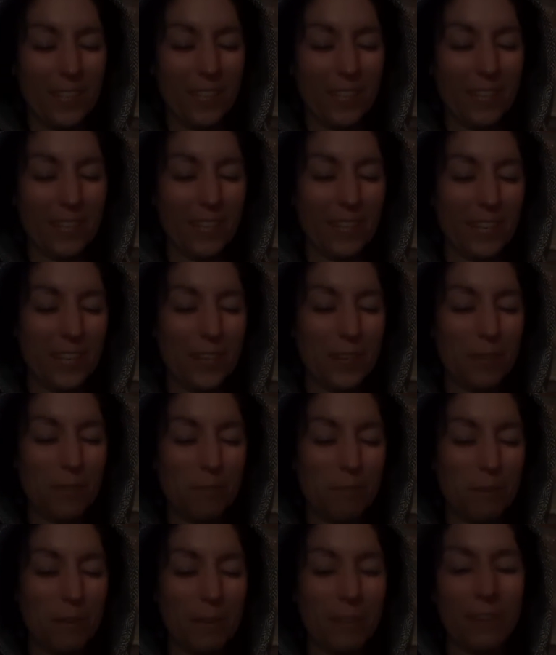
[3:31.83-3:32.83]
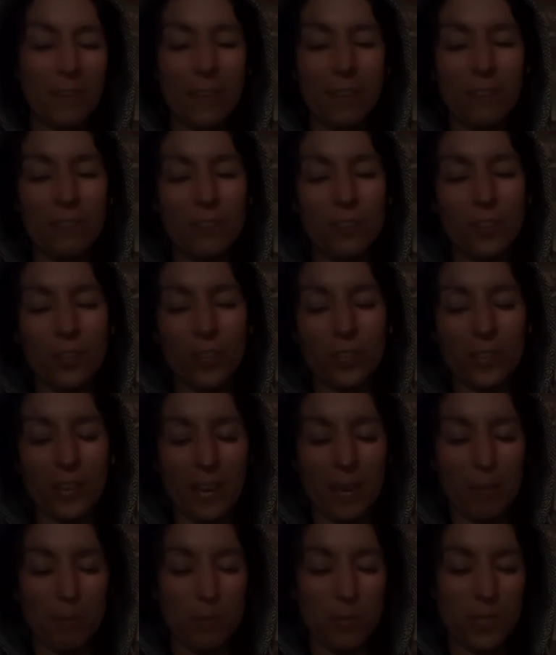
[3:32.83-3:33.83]
And then the other
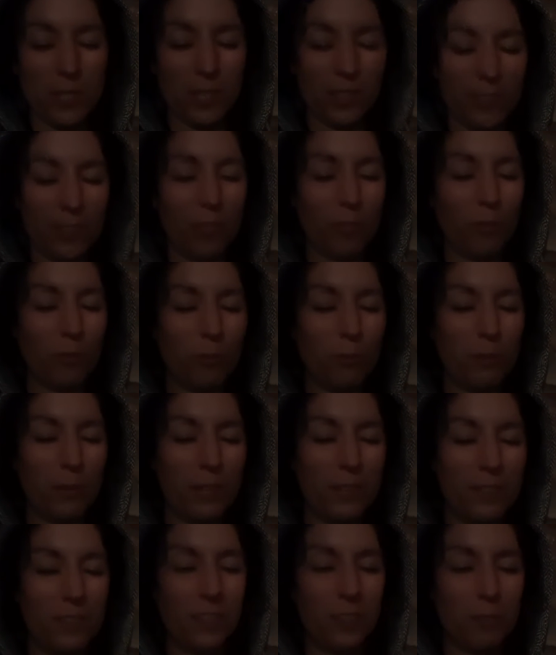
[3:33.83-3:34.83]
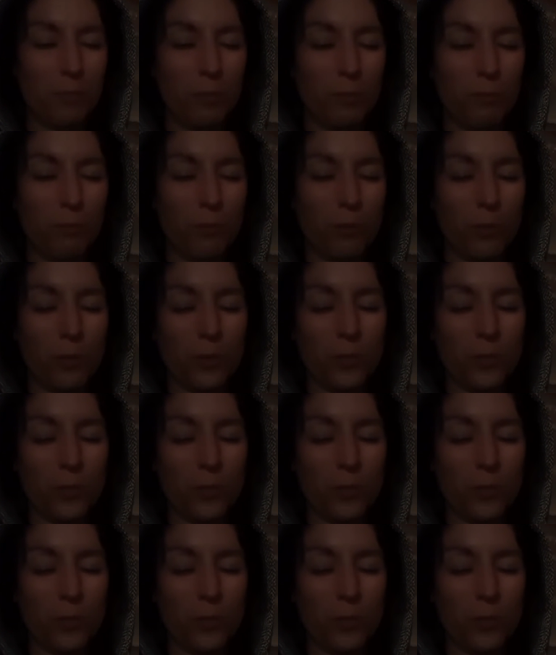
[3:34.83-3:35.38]
habits that I already did before.